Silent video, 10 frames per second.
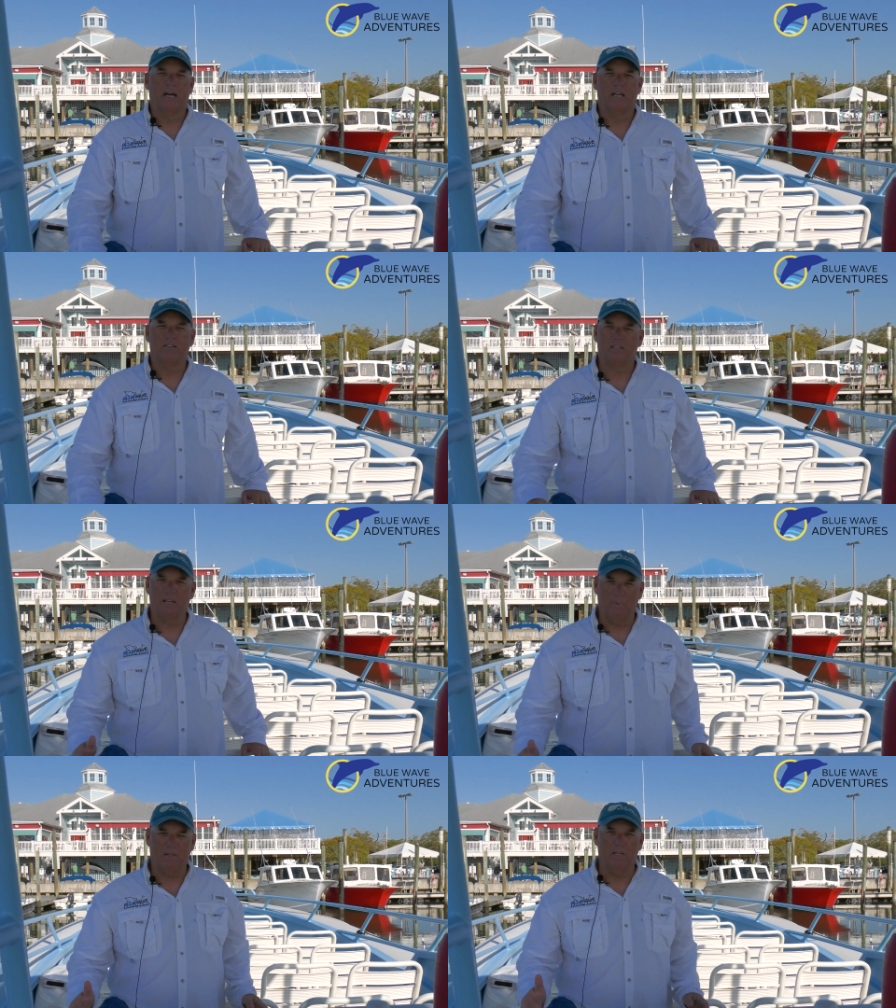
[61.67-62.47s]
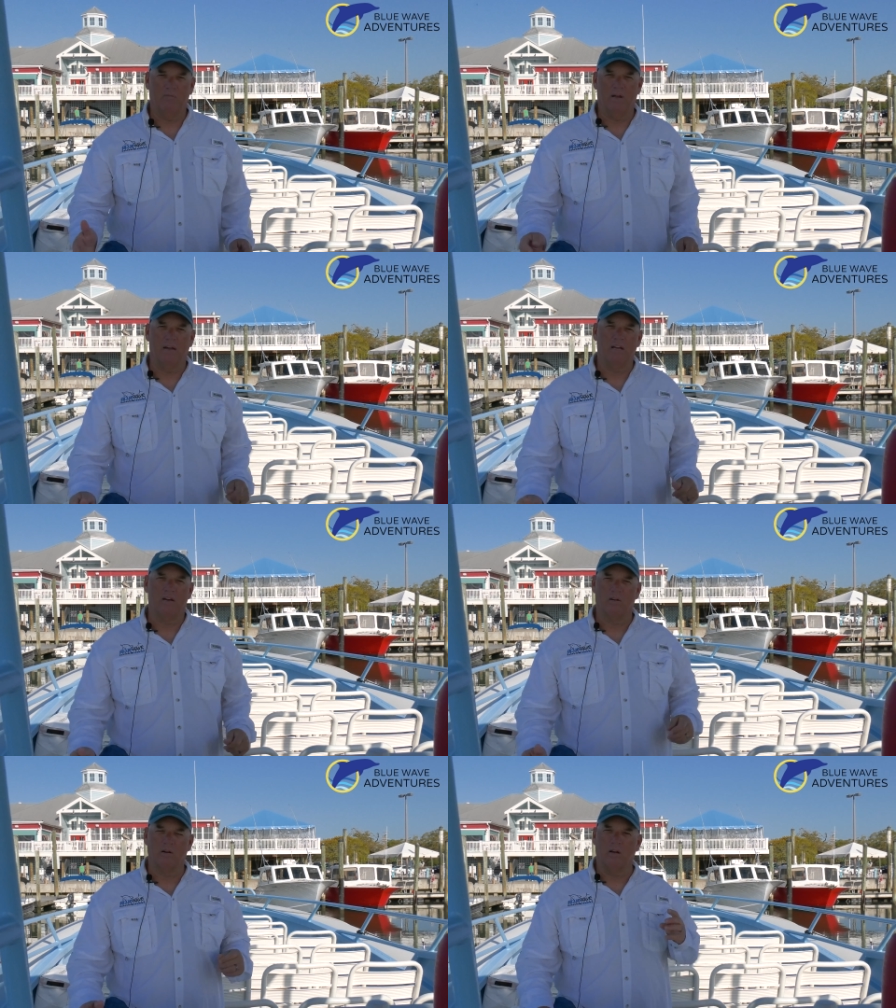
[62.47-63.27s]
Because typically around
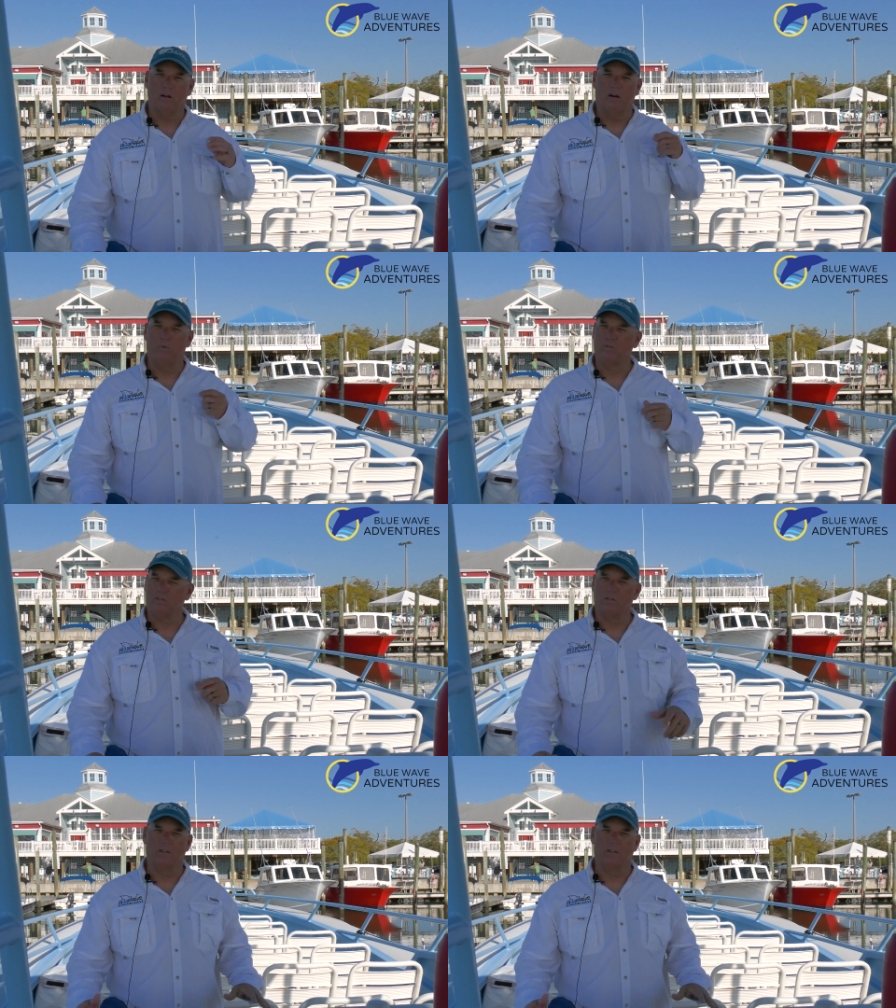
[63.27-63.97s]
here, almost